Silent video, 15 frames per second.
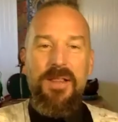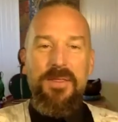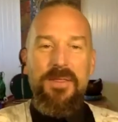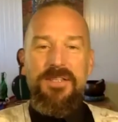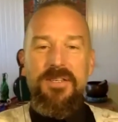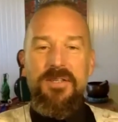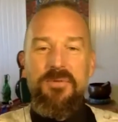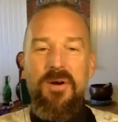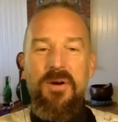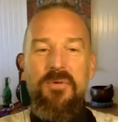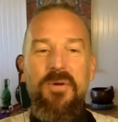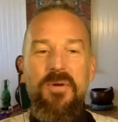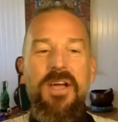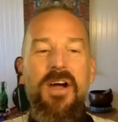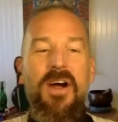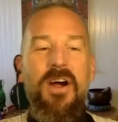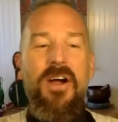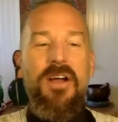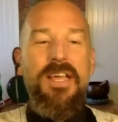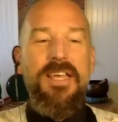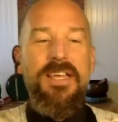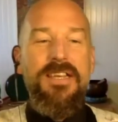this is what we are
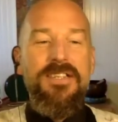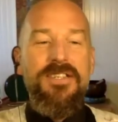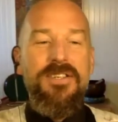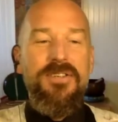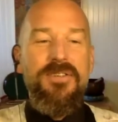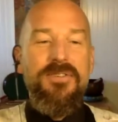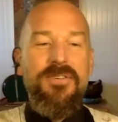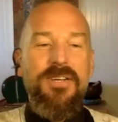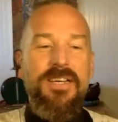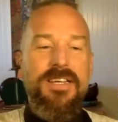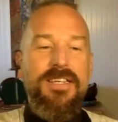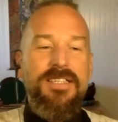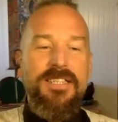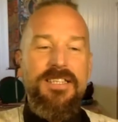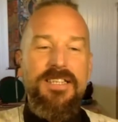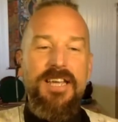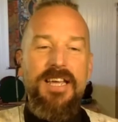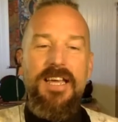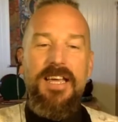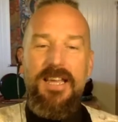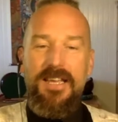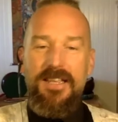into
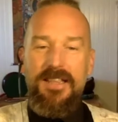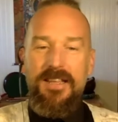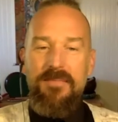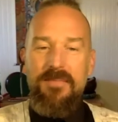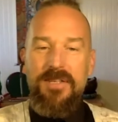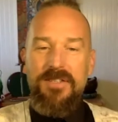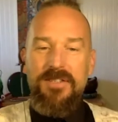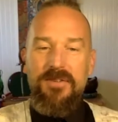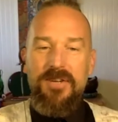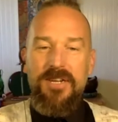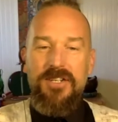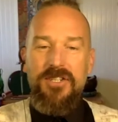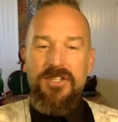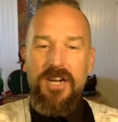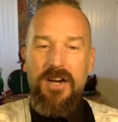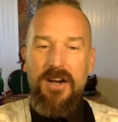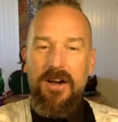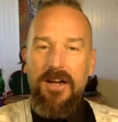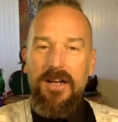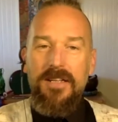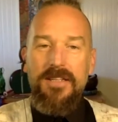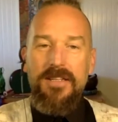today. Let me screen share
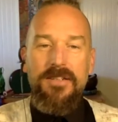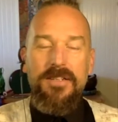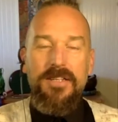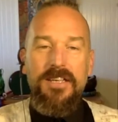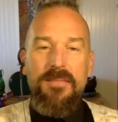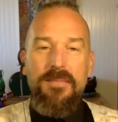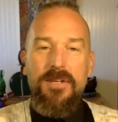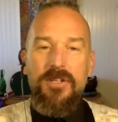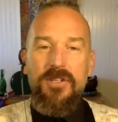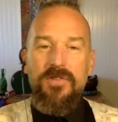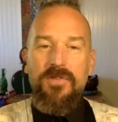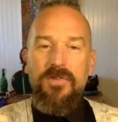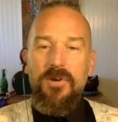a little image for